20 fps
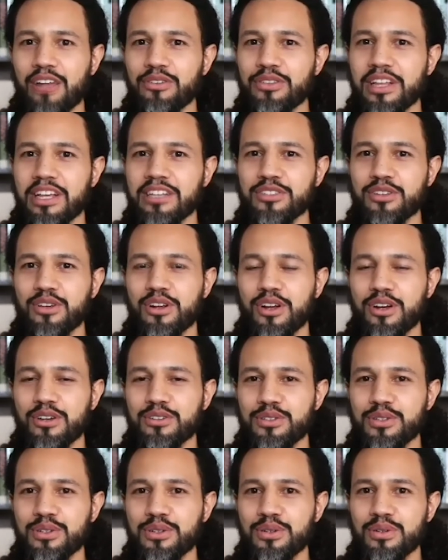don't think he's going to go
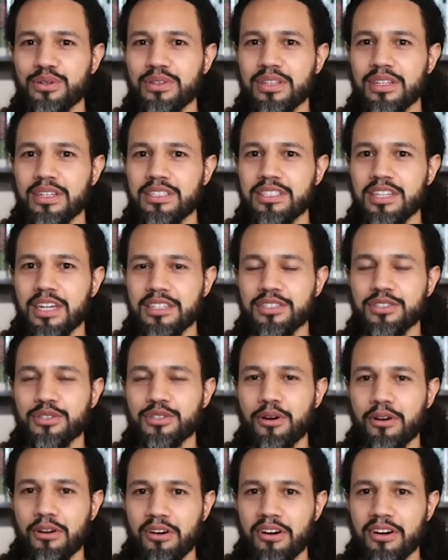to the judges'
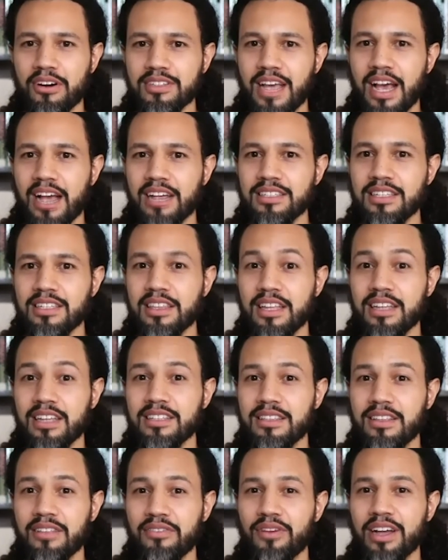scorecards. I actually think
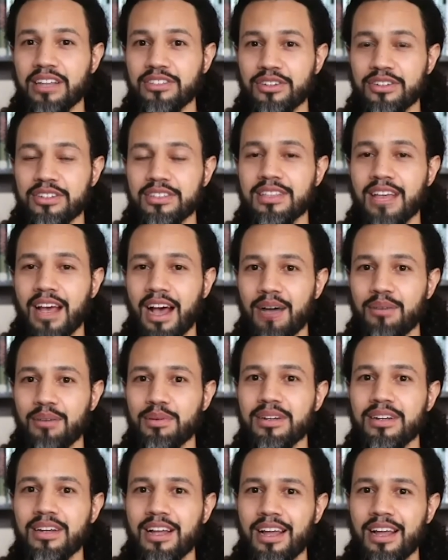the fight's going to stop,
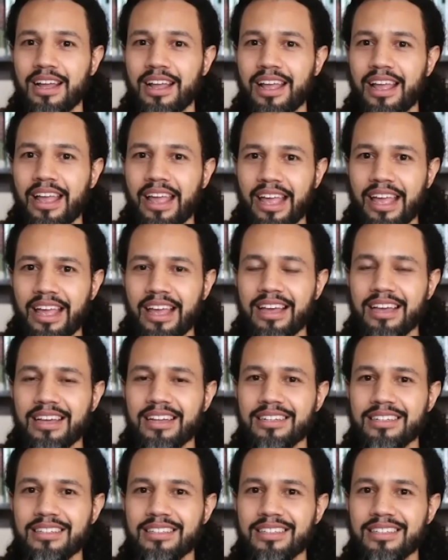and